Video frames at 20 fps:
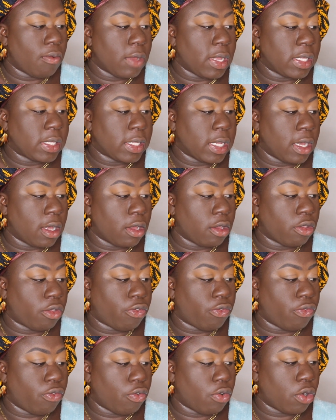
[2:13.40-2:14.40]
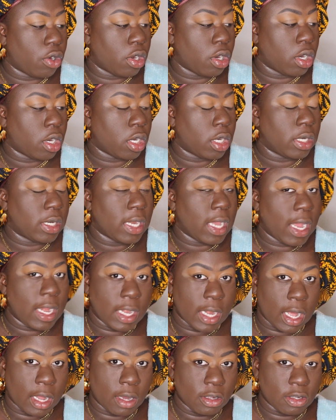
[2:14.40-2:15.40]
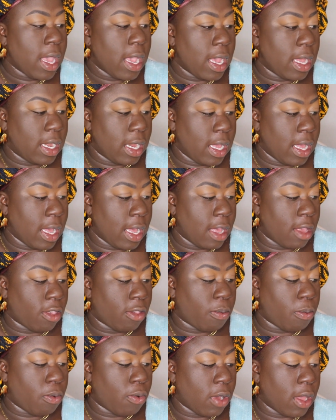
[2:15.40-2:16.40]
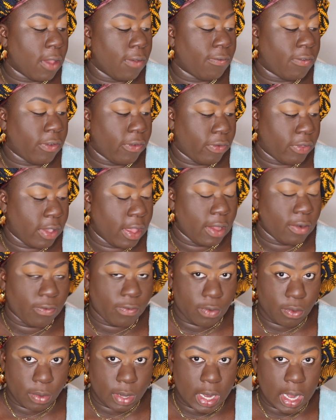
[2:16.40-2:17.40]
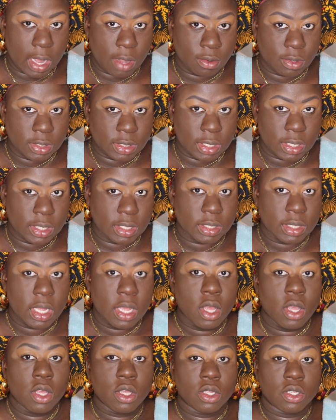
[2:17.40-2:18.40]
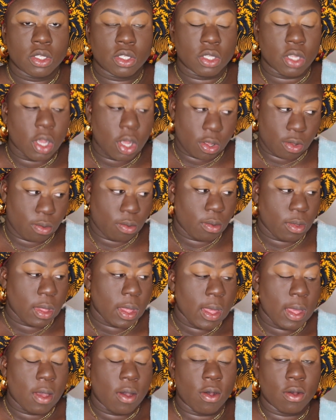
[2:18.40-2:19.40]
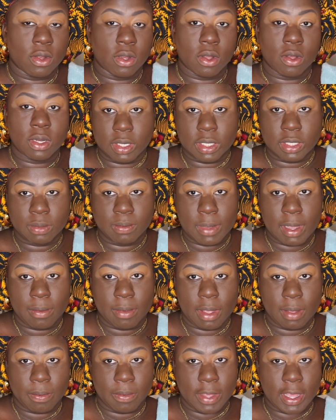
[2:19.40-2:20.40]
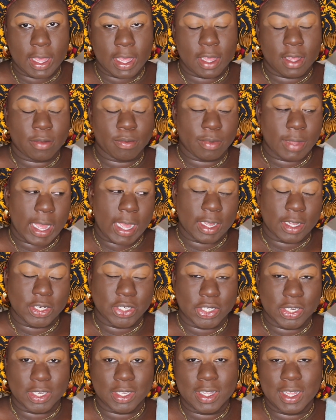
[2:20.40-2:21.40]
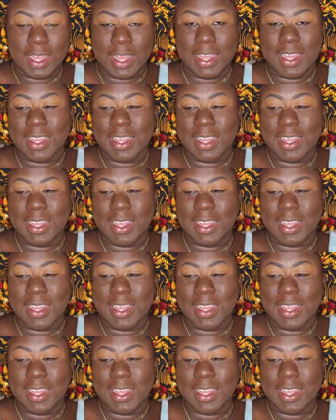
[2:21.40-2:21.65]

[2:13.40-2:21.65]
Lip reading: retails for $9, and it has 0.15 fluid ounces. So although this might be big packaging,